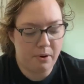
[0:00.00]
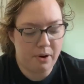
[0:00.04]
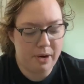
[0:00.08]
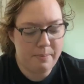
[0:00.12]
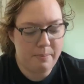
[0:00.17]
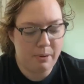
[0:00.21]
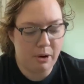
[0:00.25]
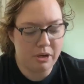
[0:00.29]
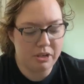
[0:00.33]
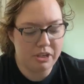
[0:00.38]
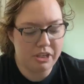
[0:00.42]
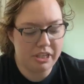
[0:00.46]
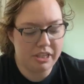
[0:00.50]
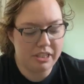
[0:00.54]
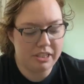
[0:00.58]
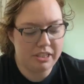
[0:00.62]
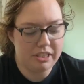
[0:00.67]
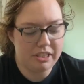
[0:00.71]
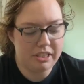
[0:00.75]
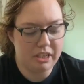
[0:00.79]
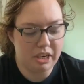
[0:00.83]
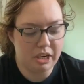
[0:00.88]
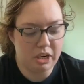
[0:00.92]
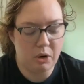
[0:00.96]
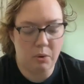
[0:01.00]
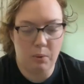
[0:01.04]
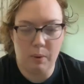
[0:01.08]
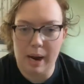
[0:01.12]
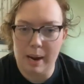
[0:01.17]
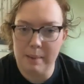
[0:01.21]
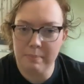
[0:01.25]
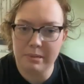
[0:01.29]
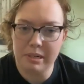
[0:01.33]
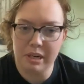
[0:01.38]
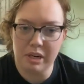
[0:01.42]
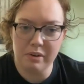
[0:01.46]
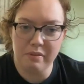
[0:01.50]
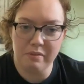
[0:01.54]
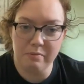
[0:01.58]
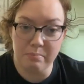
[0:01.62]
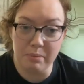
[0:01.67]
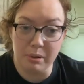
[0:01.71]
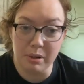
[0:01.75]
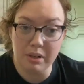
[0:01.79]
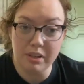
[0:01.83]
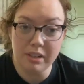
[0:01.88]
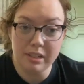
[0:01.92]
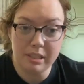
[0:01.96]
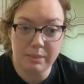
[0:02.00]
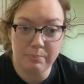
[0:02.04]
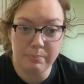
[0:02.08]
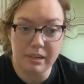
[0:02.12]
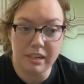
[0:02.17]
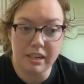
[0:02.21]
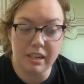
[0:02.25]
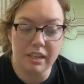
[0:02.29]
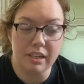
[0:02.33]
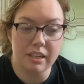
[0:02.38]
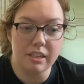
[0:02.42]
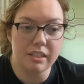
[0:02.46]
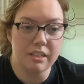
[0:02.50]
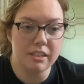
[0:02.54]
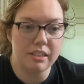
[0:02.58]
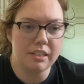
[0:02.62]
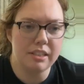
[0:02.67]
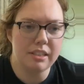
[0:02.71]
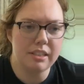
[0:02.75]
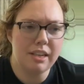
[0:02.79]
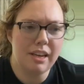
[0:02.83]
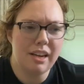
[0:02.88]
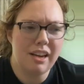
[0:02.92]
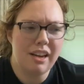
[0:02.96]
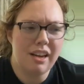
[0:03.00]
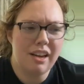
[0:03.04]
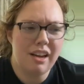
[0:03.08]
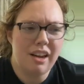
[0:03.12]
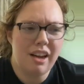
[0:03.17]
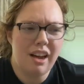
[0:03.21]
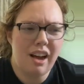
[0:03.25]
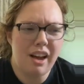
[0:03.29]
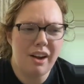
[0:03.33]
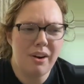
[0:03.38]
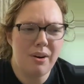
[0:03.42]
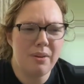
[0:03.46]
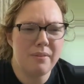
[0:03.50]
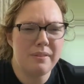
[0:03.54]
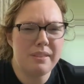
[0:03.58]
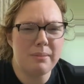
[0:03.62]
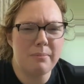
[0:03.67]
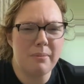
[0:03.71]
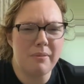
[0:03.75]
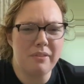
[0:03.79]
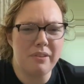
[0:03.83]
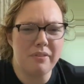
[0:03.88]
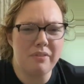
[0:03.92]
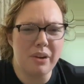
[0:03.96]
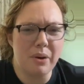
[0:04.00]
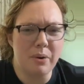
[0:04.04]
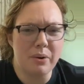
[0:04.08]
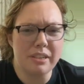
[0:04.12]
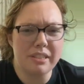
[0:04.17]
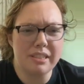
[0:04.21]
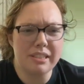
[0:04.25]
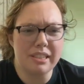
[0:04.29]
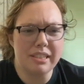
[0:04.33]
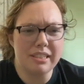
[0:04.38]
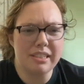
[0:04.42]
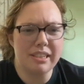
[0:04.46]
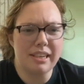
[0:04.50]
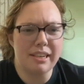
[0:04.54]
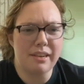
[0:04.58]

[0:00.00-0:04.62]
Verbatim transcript: pre purchased a crap ton of books because I don't know if some of you've noticed this.